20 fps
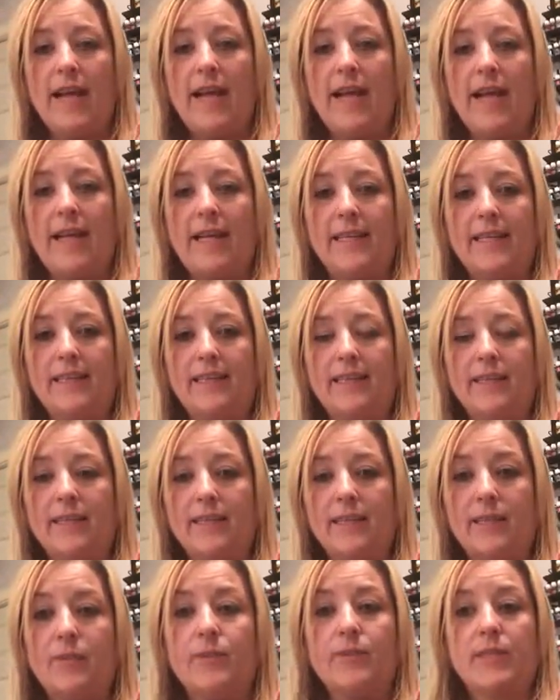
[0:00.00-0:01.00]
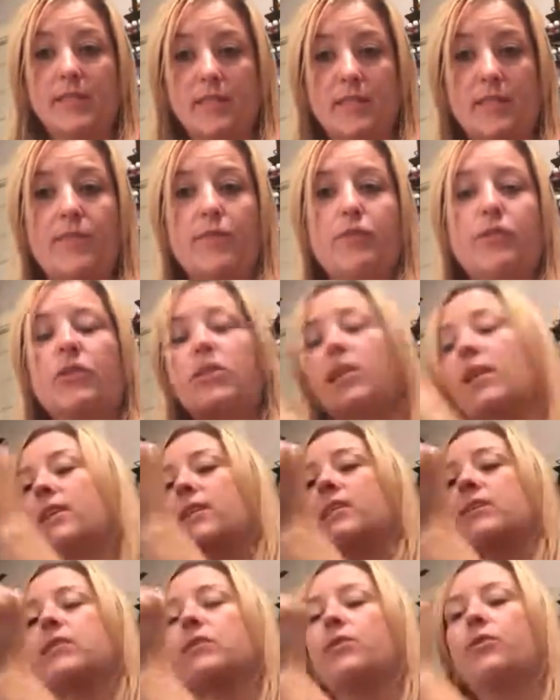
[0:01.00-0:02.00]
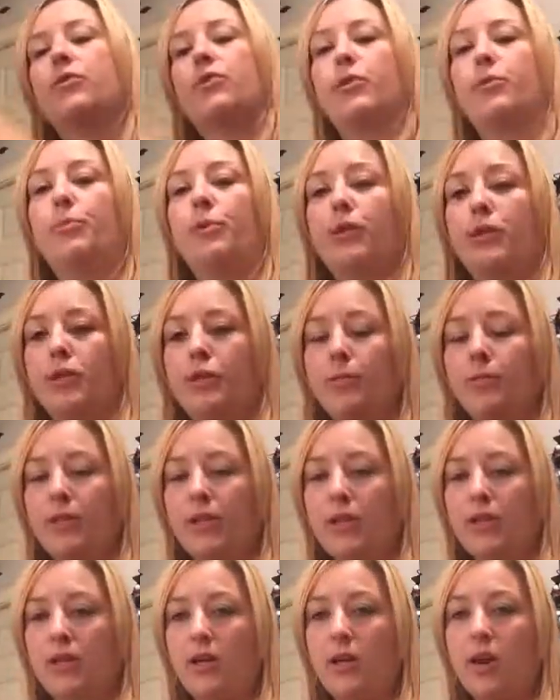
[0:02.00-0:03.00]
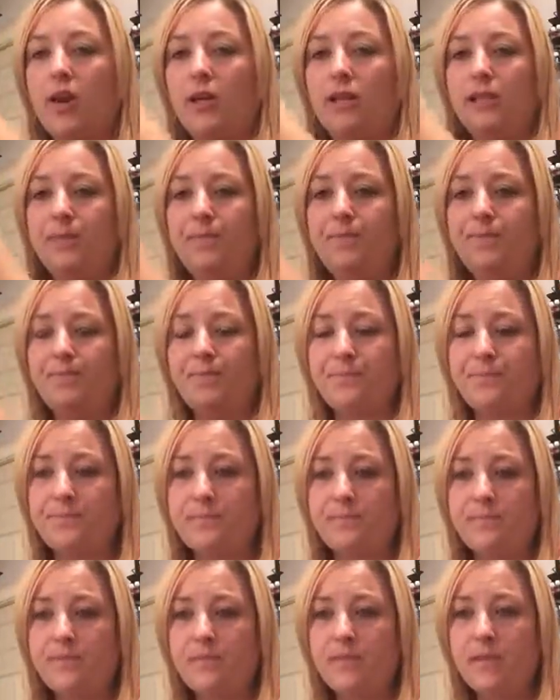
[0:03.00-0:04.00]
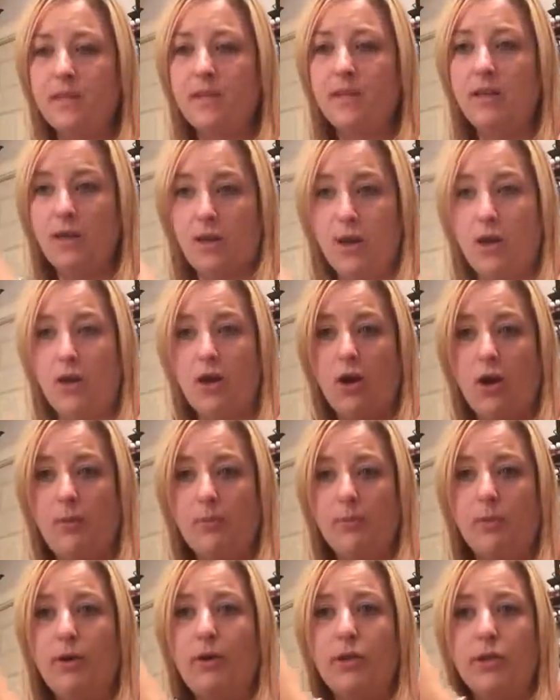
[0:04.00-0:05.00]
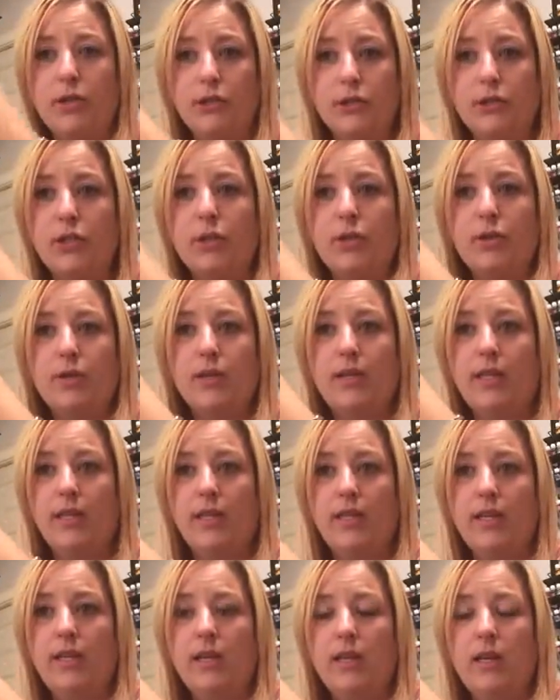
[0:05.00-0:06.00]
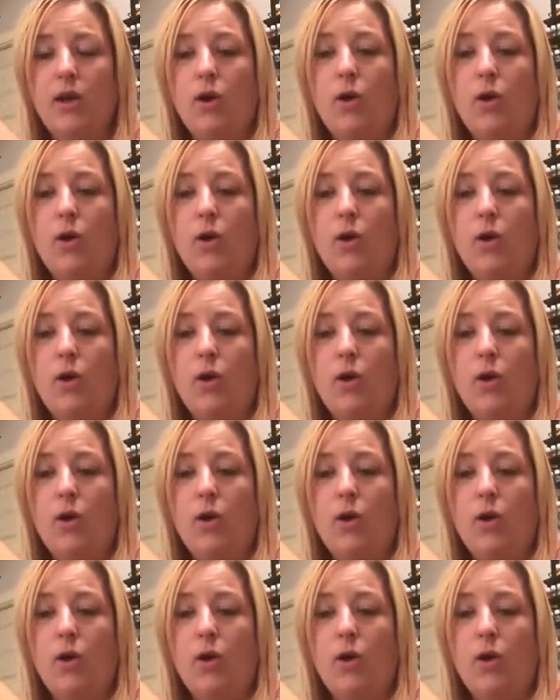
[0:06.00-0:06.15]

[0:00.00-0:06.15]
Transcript: And it was a diffuser necklace. So you put a little bit of a cotton ball, and you soak the